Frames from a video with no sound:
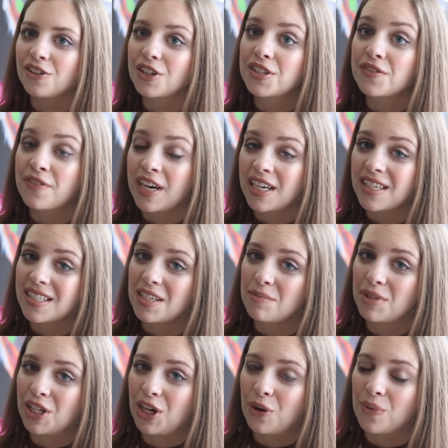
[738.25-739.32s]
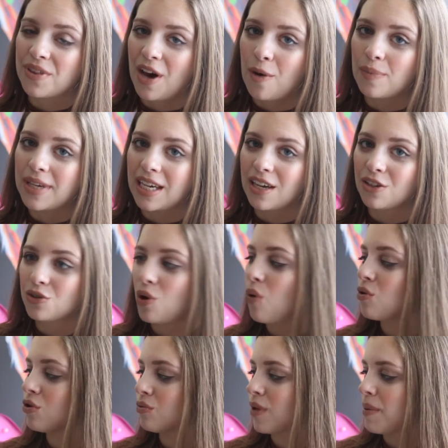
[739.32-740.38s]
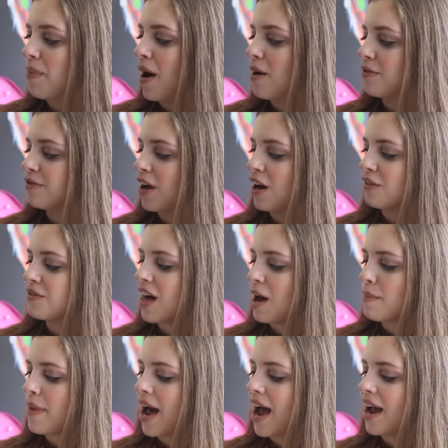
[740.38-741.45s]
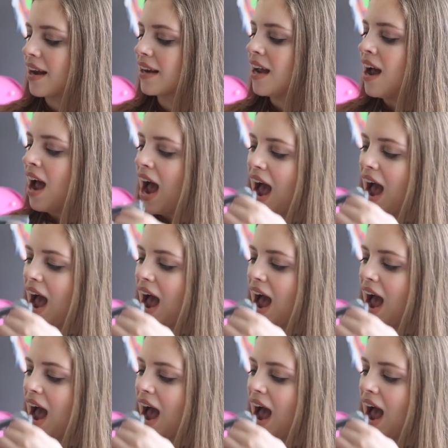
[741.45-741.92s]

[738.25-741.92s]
it looks very similar without being a total ripoff of that bag